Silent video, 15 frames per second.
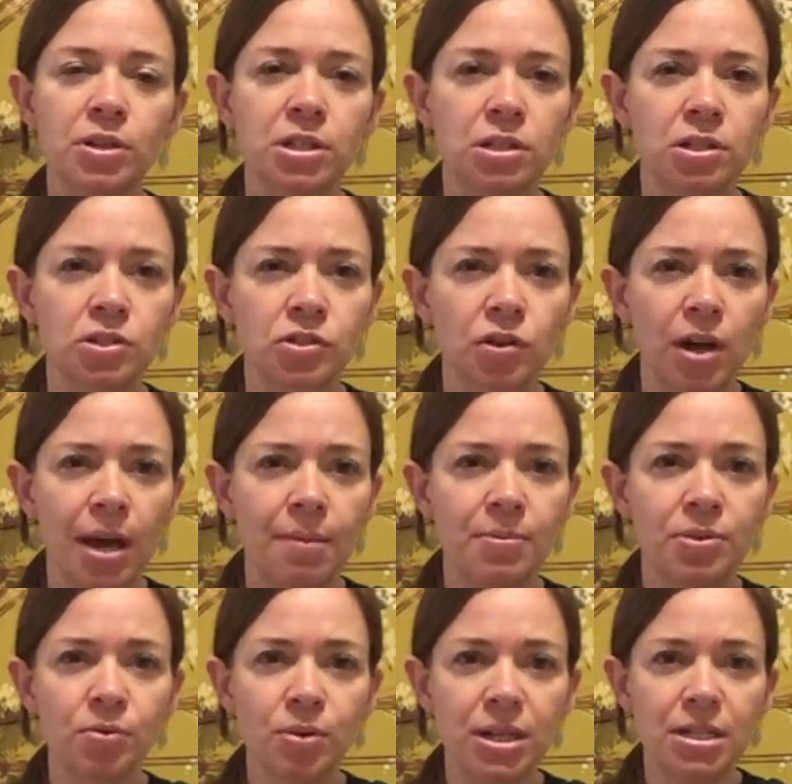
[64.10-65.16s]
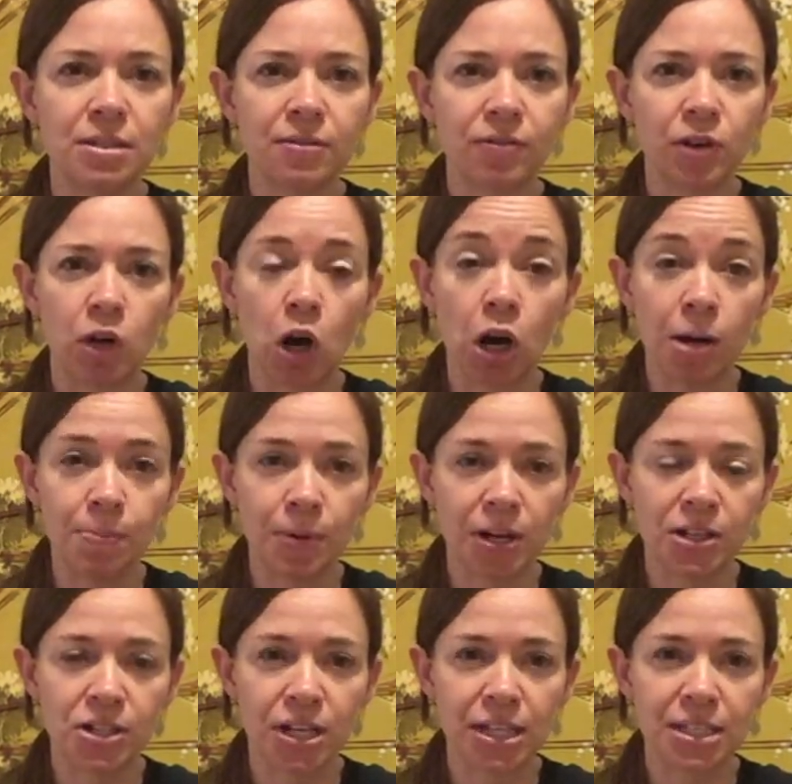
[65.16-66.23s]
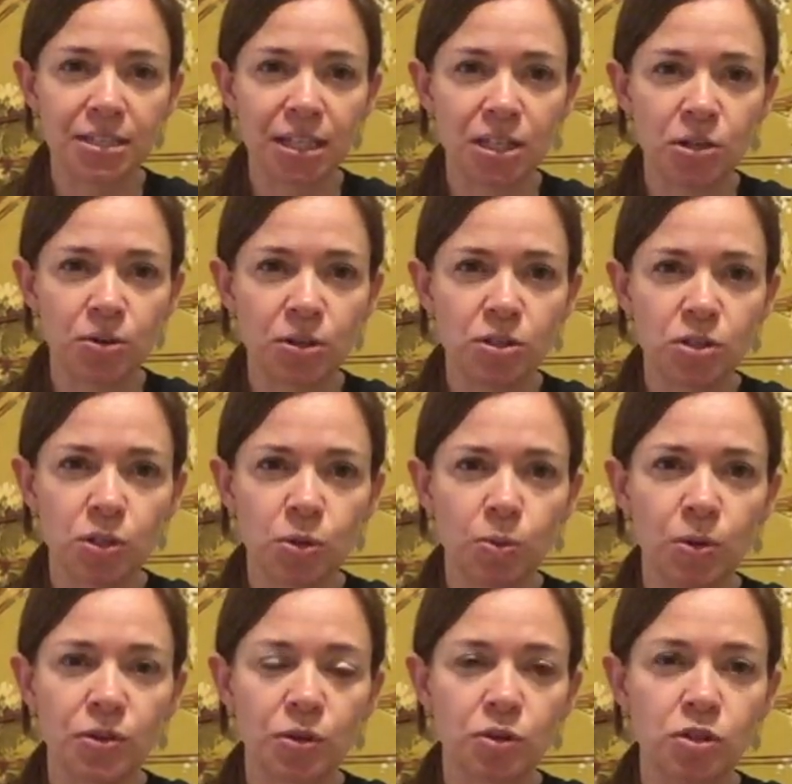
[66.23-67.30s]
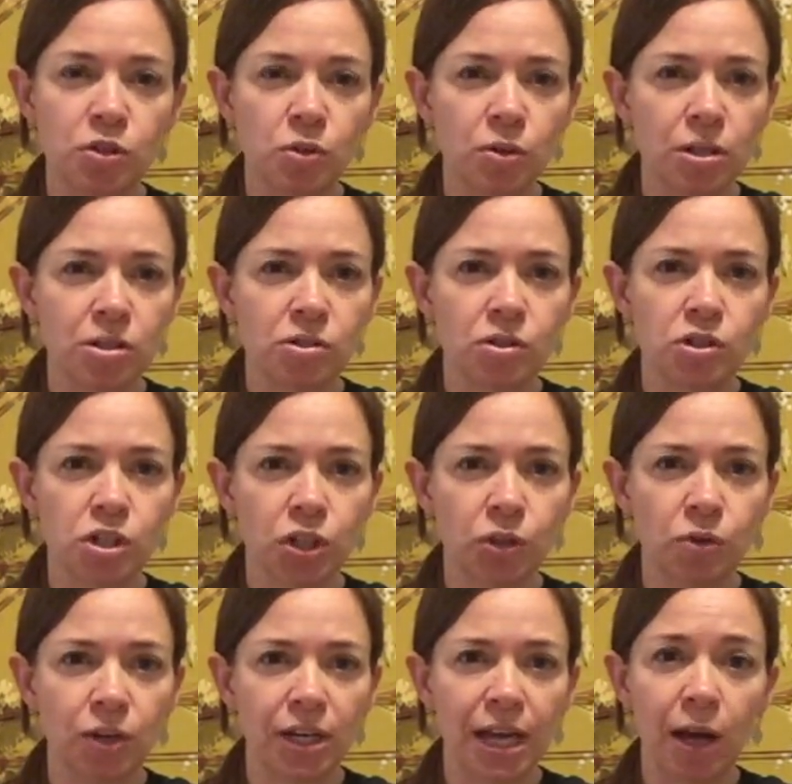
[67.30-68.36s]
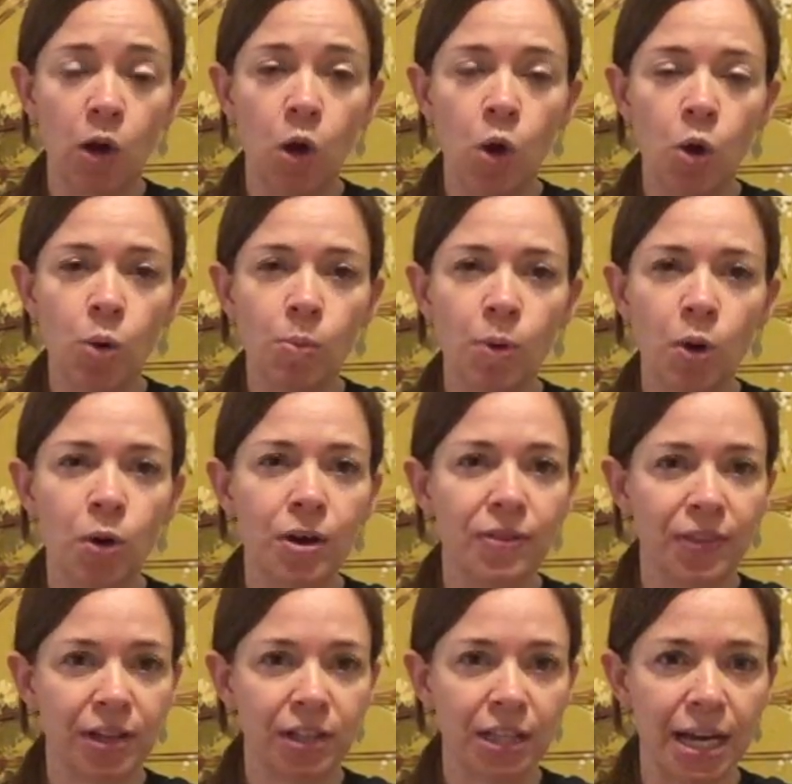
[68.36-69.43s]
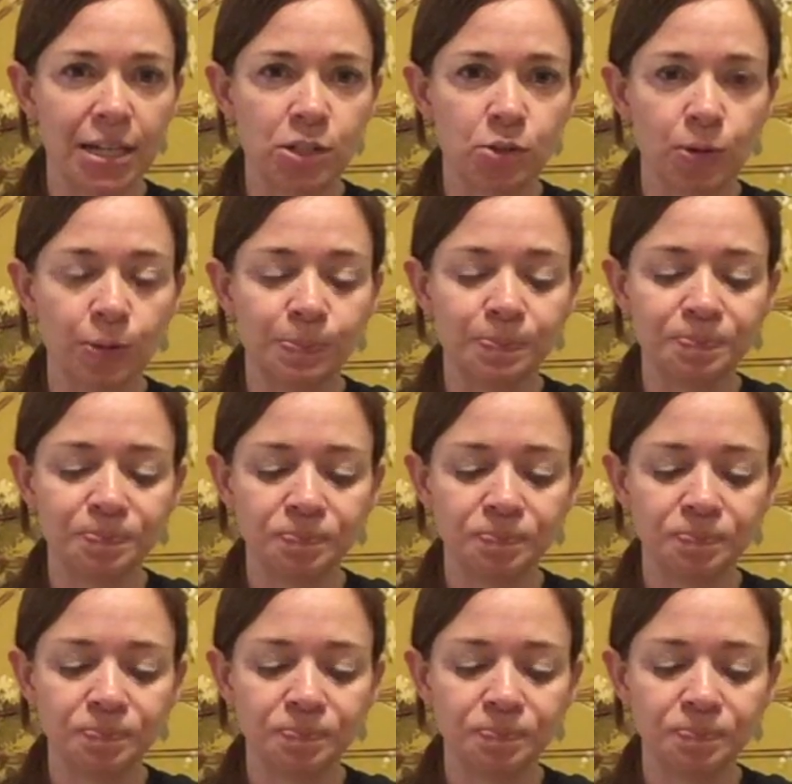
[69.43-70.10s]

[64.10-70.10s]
to describe three different art projects that you can do with your students or children at home or in the classroom.